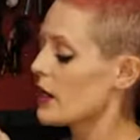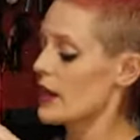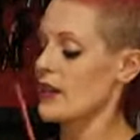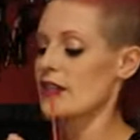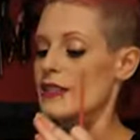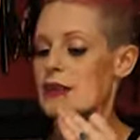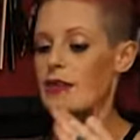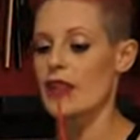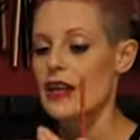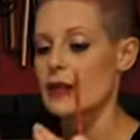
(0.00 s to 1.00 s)
In the
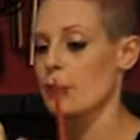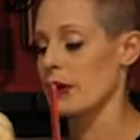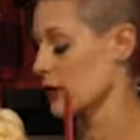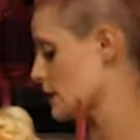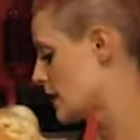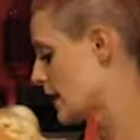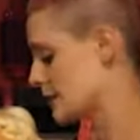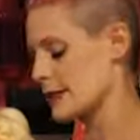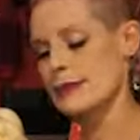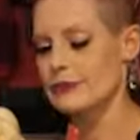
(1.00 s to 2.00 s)
synthetic mix that
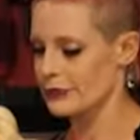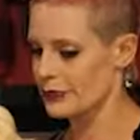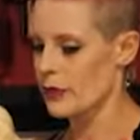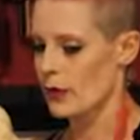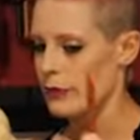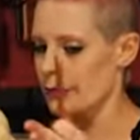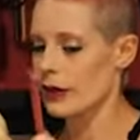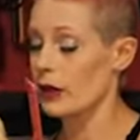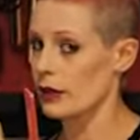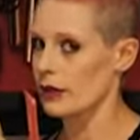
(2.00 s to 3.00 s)
is
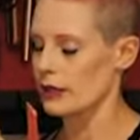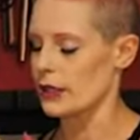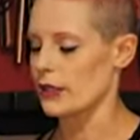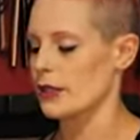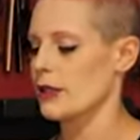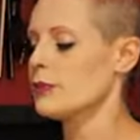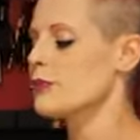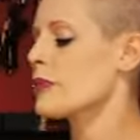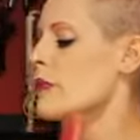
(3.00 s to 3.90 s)
clearly in here,